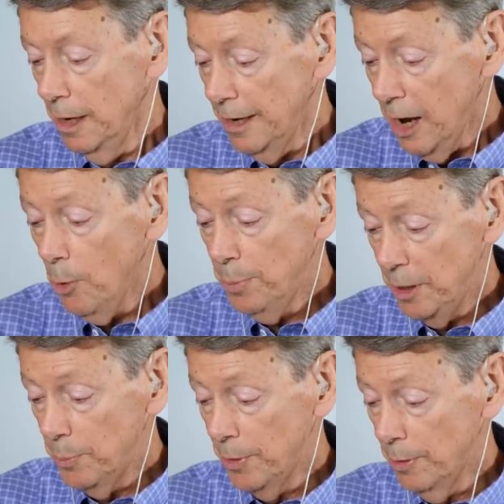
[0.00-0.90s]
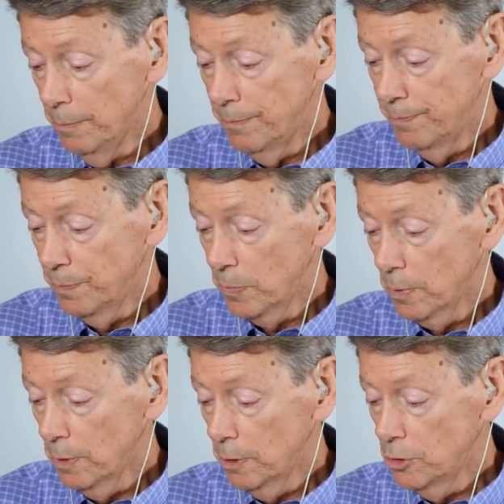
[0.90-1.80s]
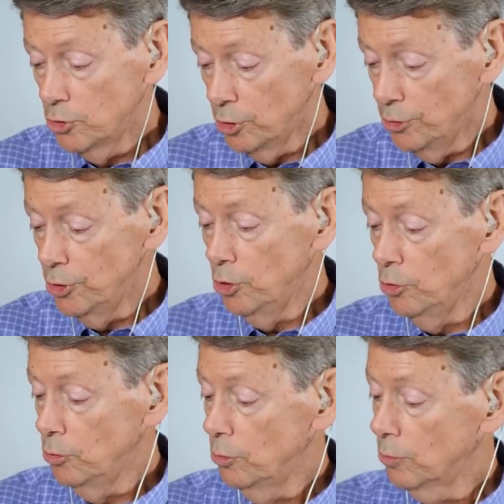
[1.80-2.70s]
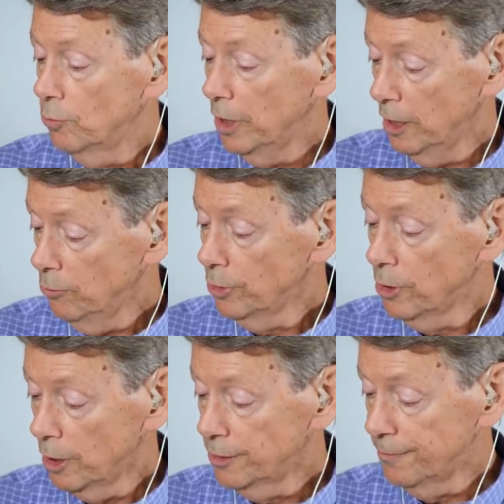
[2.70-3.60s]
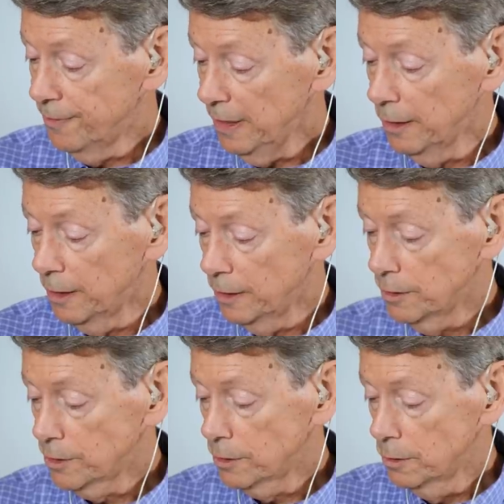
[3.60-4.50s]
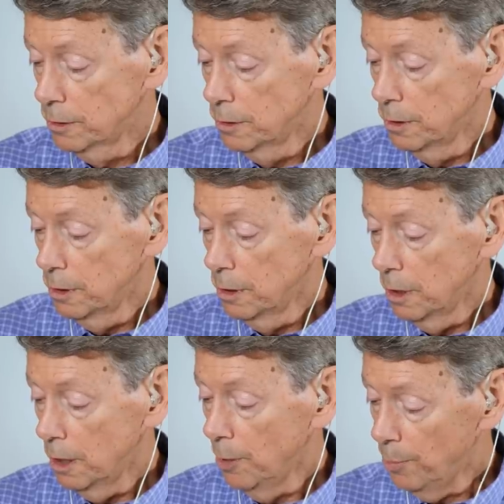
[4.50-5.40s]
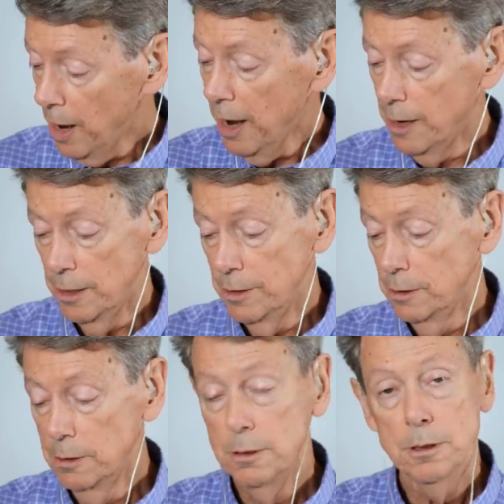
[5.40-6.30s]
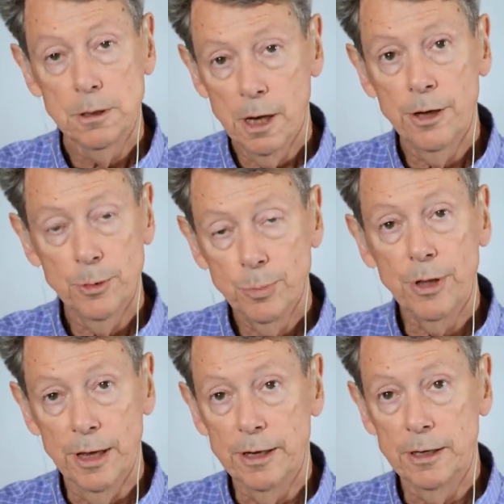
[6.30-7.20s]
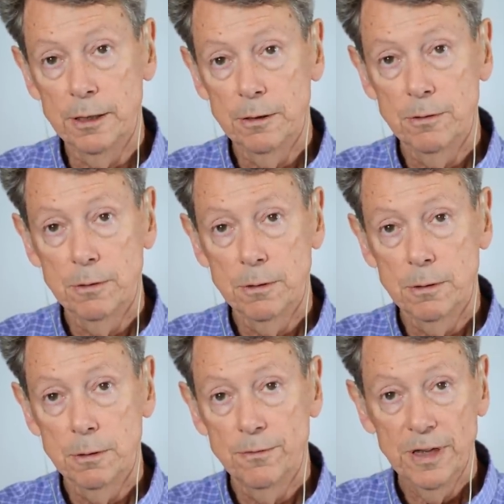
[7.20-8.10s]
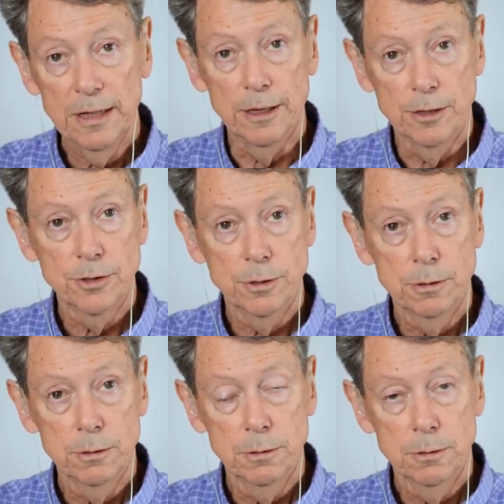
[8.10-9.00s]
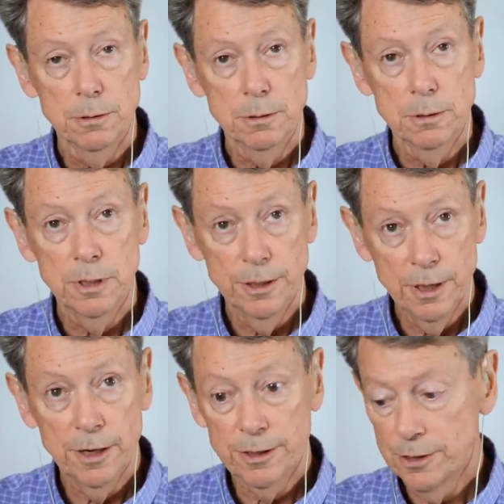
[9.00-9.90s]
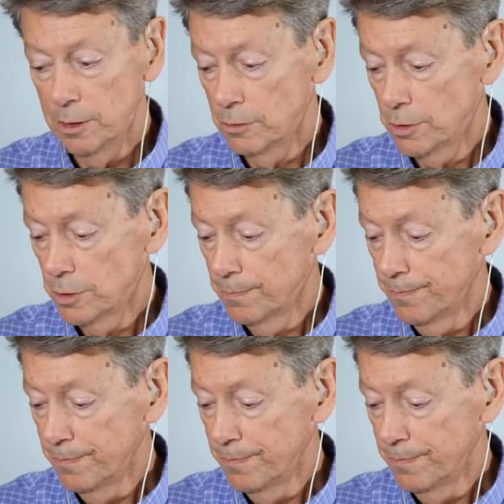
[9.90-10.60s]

And how people should you, in regard to feelings, abide contemplating feelings, hedonic tones.